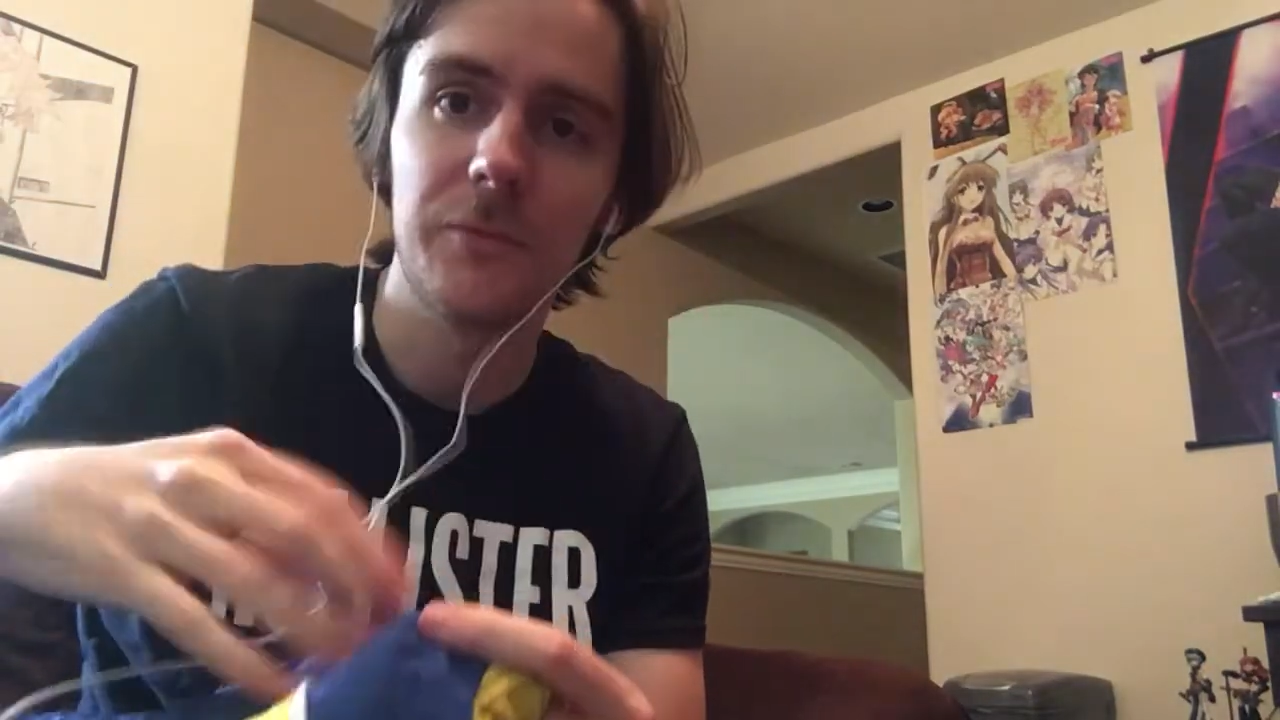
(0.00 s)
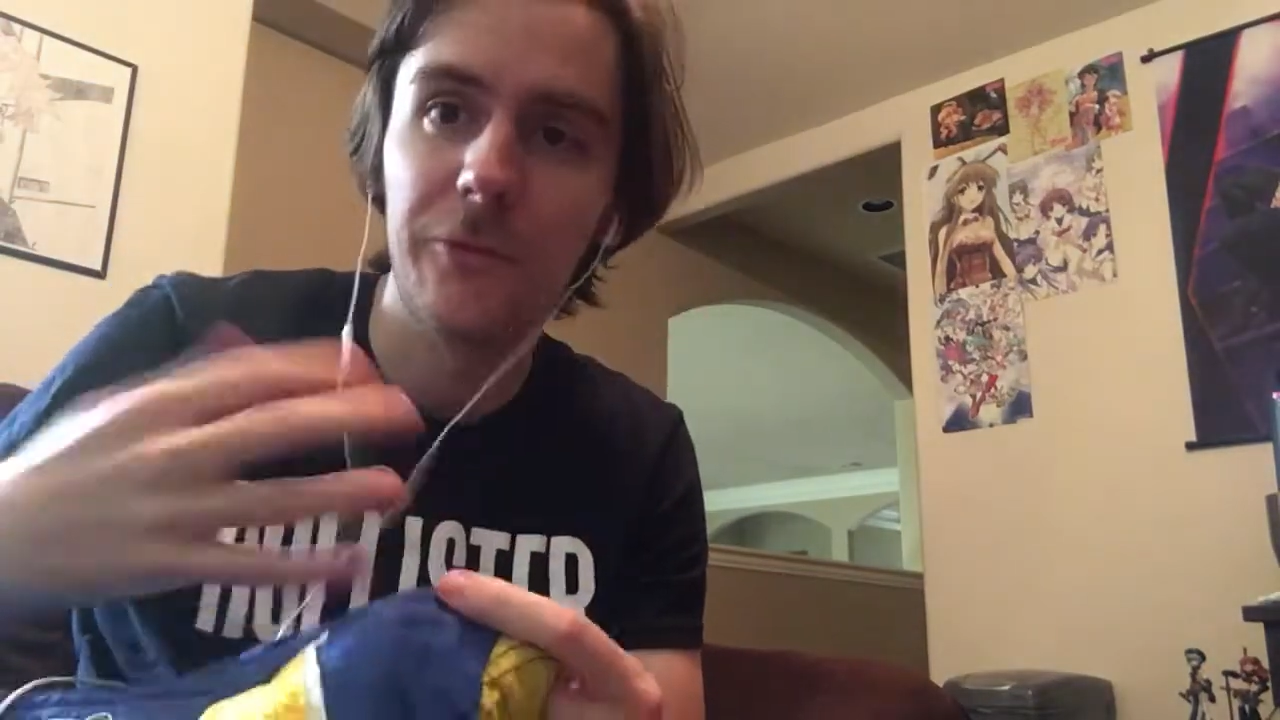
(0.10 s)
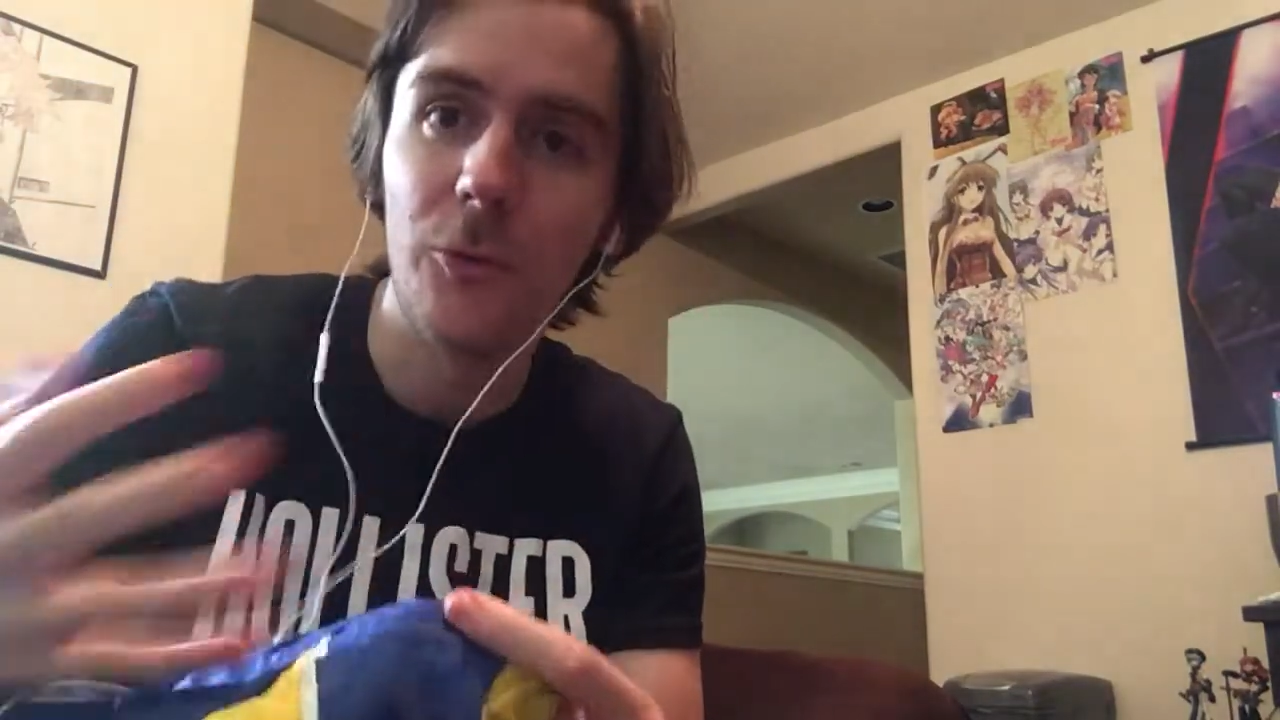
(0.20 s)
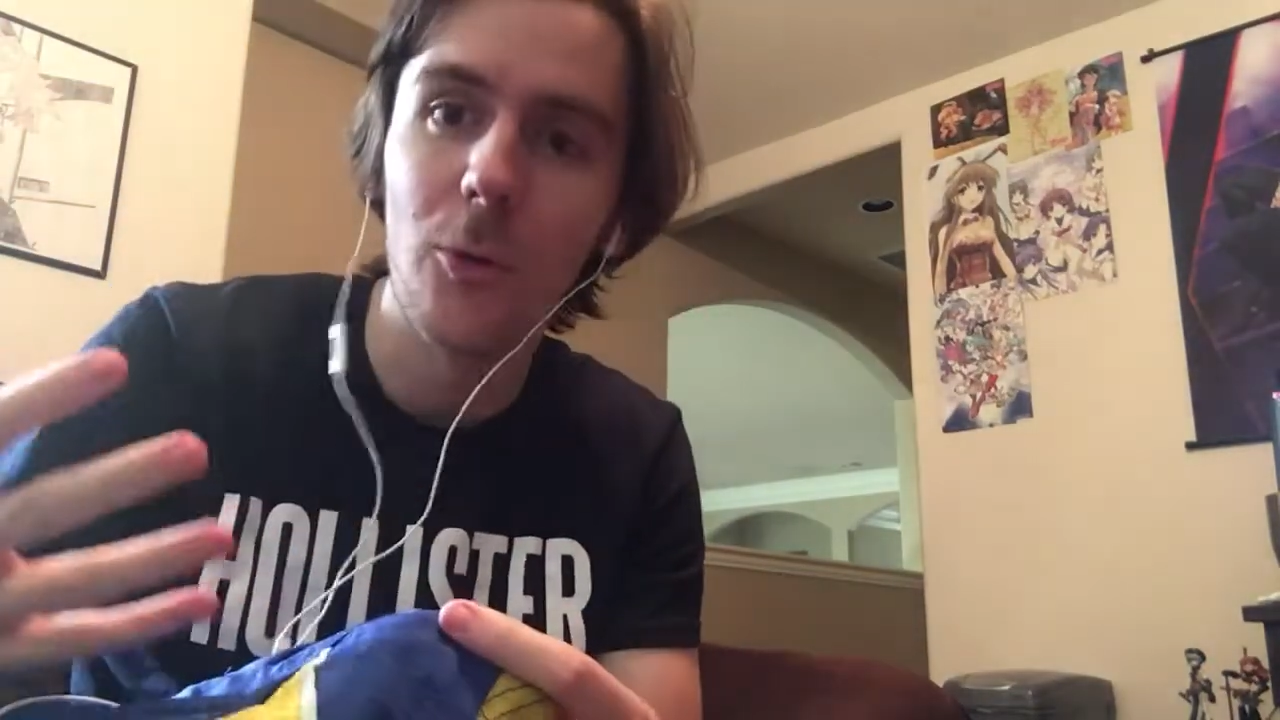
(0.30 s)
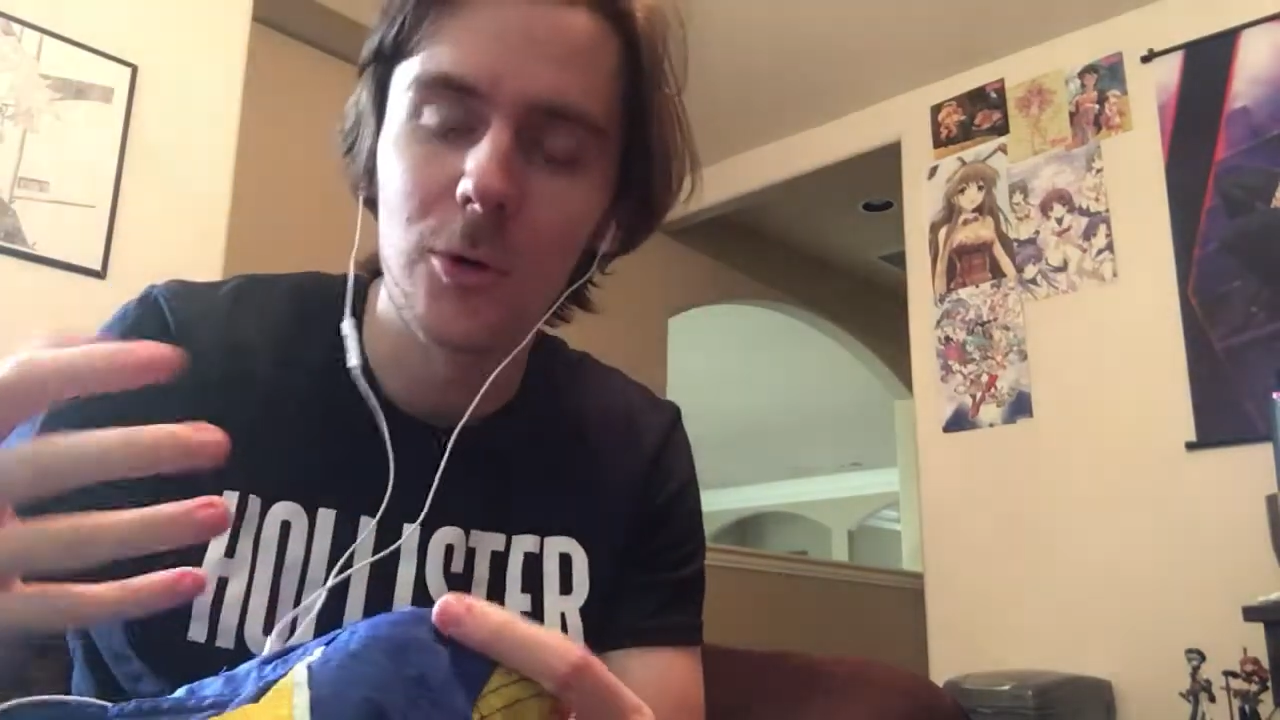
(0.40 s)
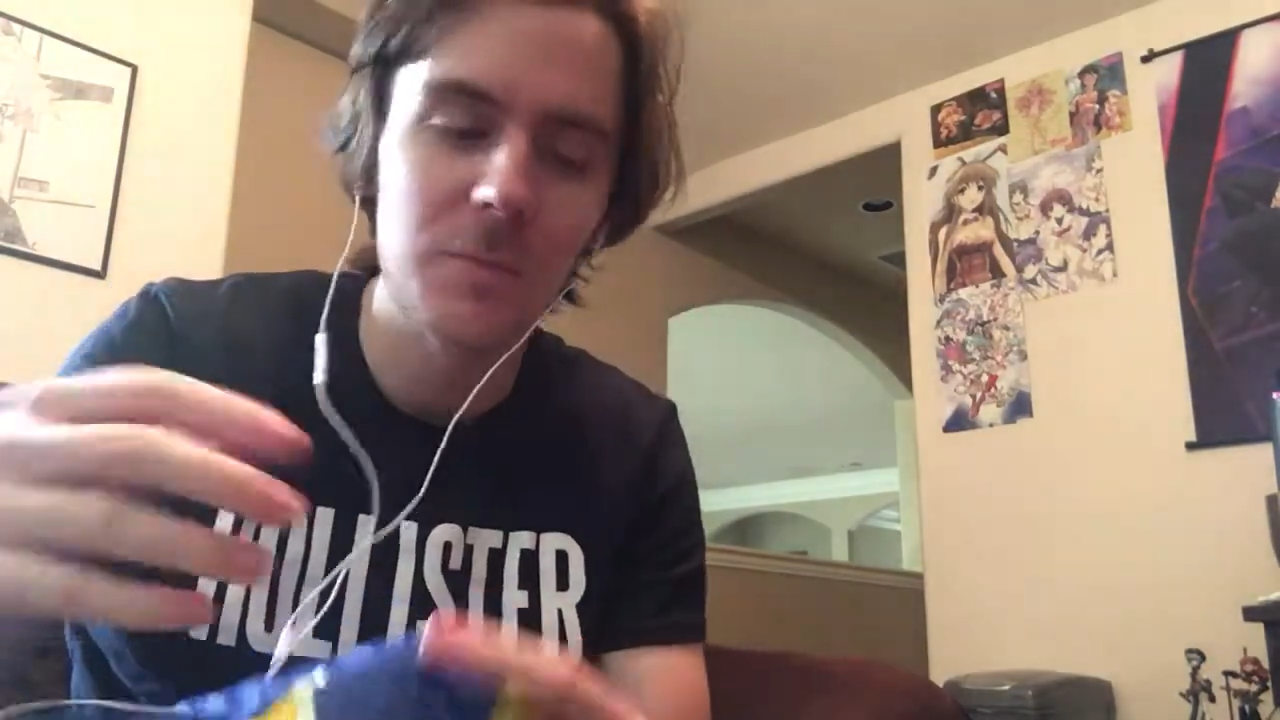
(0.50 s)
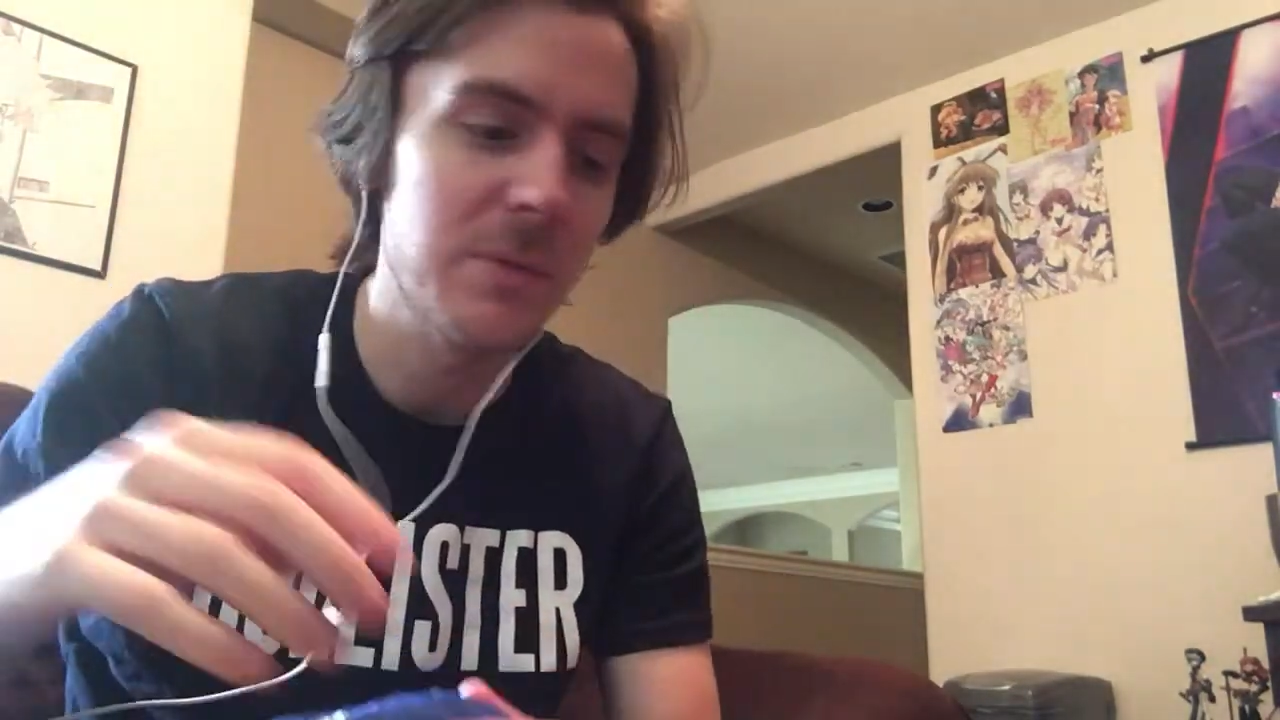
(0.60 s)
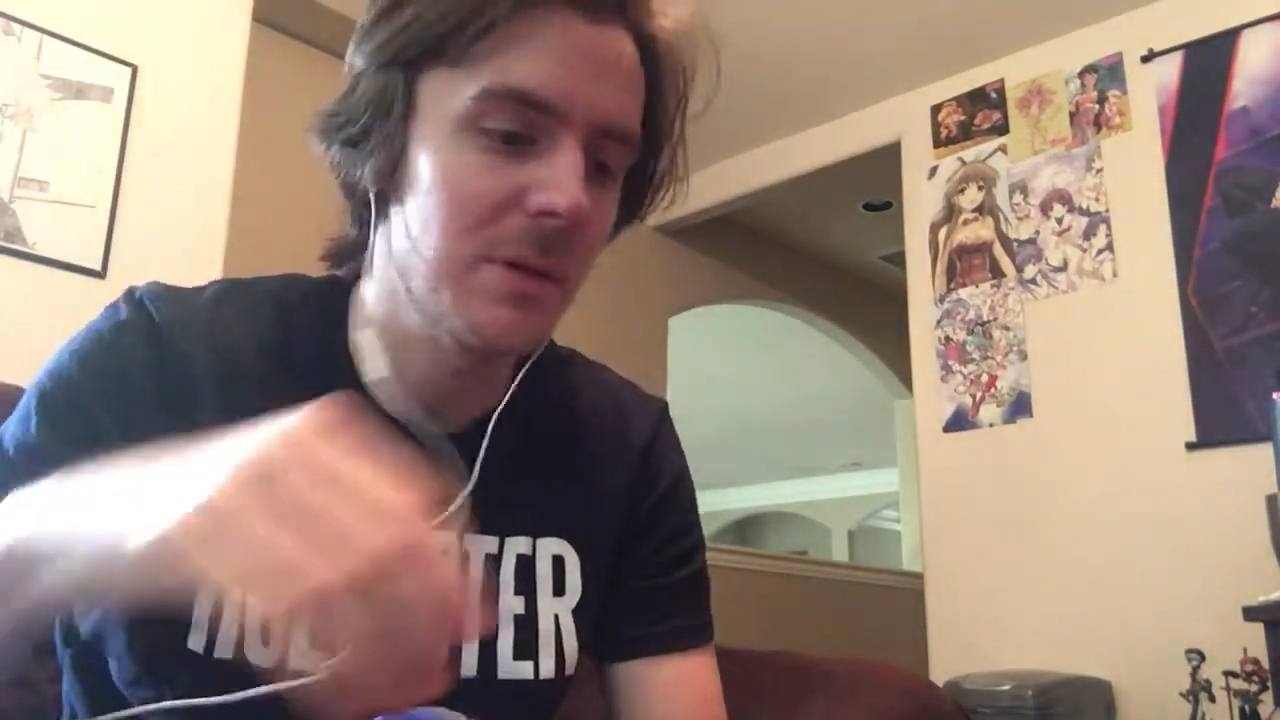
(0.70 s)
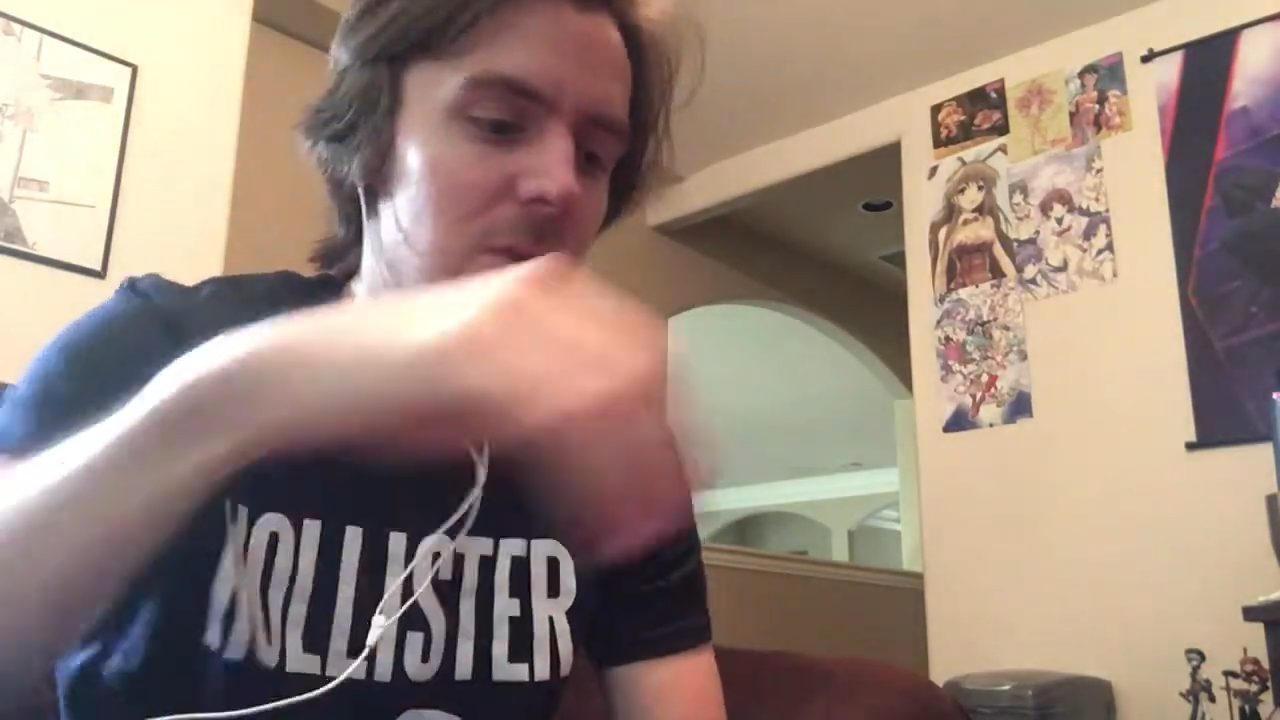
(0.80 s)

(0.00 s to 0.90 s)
form,